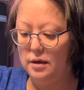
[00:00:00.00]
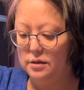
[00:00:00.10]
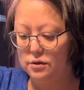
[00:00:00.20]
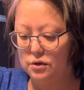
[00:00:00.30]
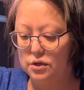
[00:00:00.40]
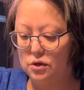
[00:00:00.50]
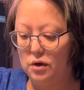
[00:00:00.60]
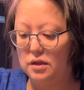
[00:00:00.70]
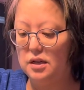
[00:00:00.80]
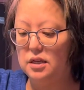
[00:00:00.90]
So you just go
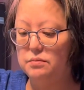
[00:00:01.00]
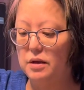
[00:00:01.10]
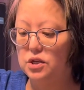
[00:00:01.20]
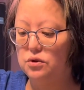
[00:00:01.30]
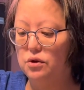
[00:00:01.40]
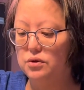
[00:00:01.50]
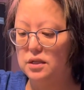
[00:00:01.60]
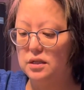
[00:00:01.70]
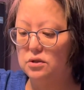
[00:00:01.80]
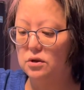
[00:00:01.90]
like this, make sure no
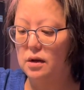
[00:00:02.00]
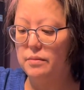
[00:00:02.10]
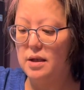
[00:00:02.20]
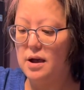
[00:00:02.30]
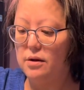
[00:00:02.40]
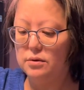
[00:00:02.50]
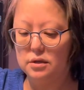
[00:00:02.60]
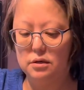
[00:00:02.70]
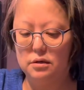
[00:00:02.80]
seeds are coming out.